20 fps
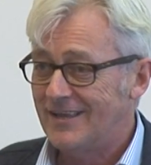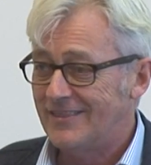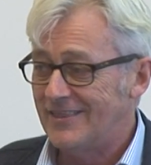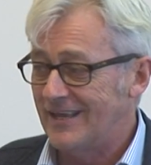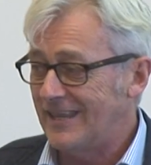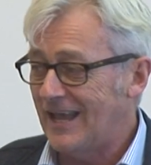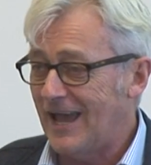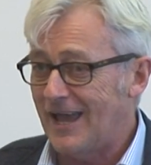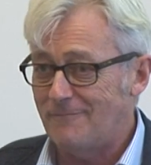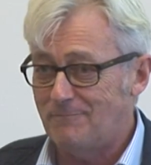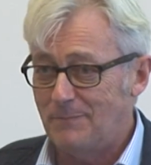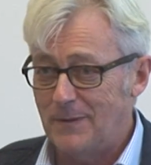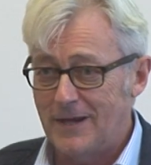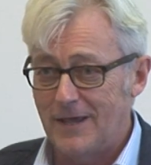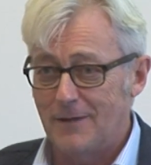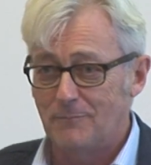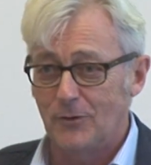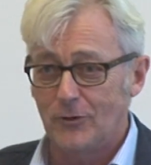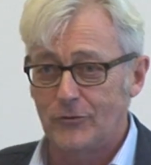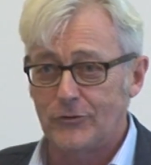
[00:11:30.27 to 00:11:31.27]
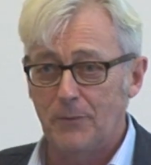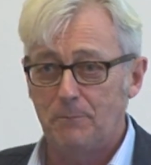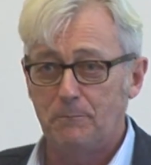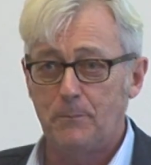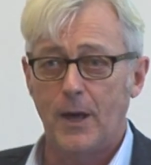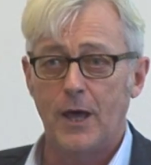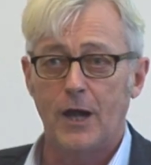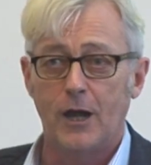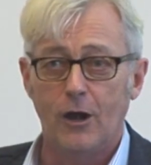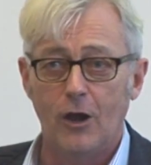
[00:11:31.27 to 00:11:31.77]
that I've been able to
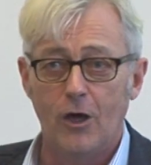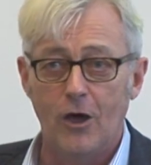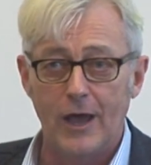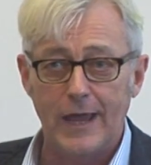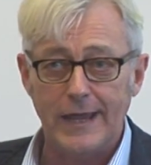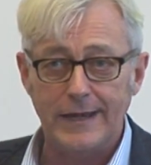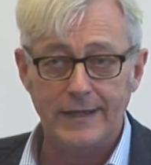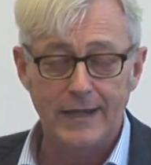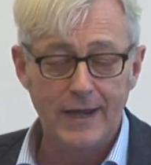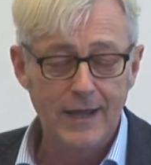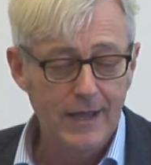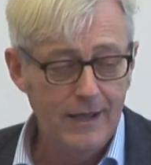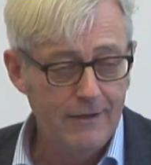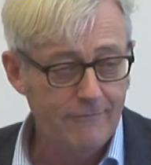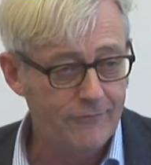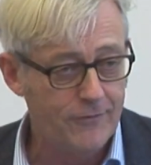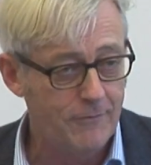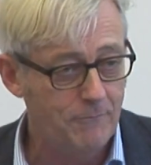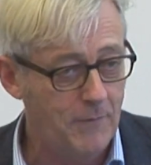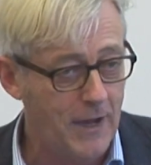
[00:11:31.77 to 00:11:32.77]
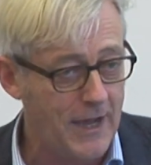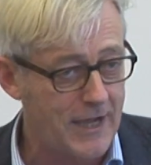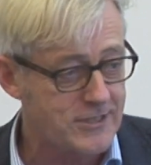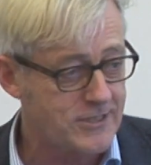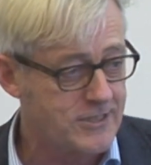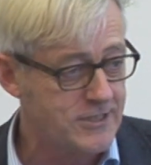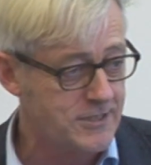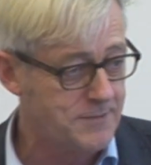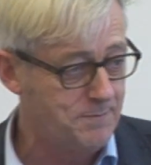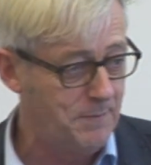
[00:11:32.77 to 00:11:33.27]
purloin from
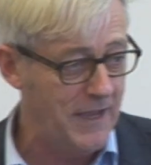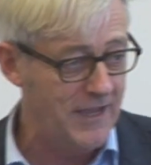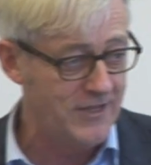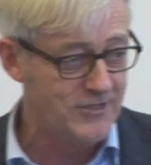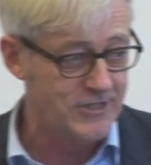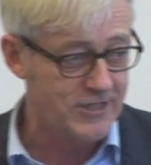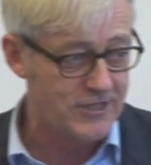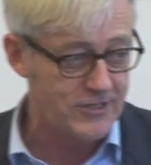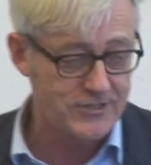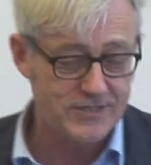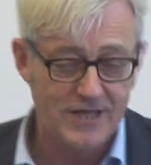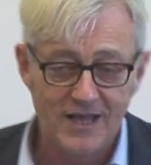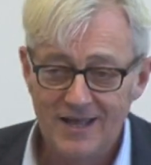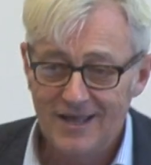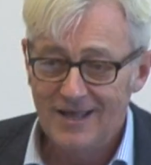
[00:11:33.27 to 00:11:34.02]
Marks and Spencer's.